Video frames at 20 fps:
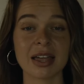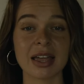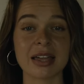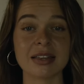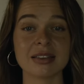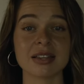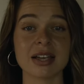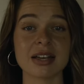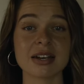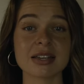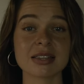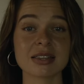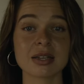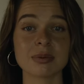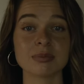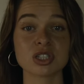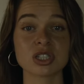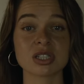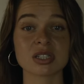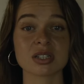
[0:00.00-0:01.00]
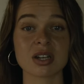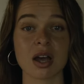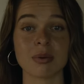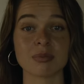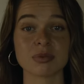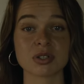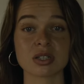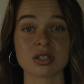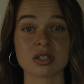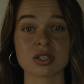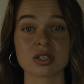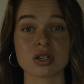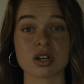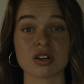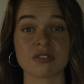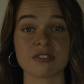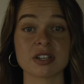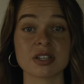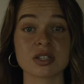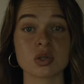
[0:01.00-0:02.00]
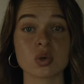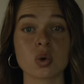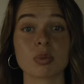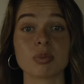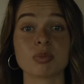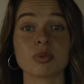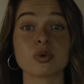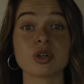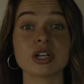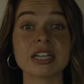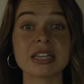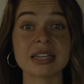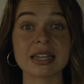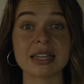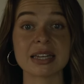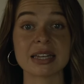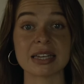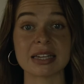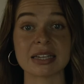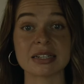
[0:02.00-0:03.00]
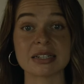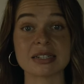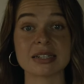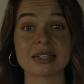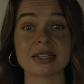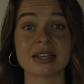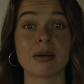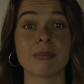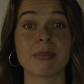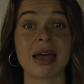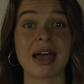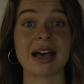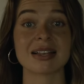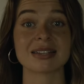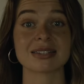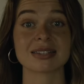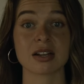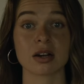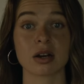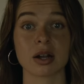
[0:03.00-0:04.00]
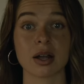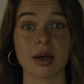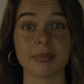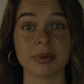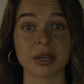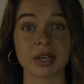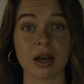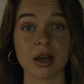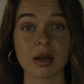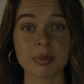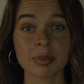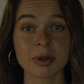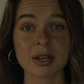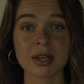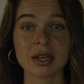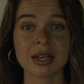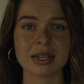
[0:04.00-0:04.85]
and letting them just come to the surface or breathing into them as they're coming up